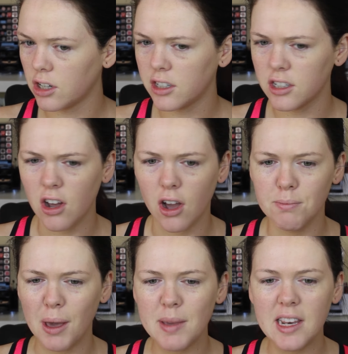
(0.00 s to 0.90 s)
I don't know,
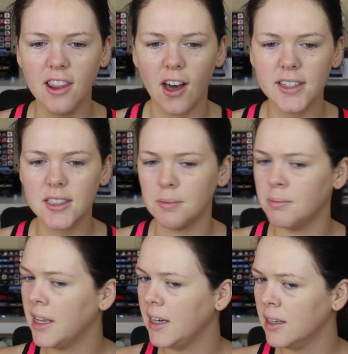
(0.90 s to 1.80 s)
maybe light to
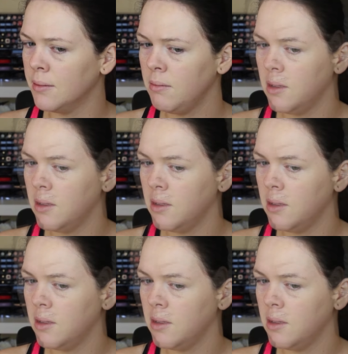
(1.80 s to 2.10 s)
medium.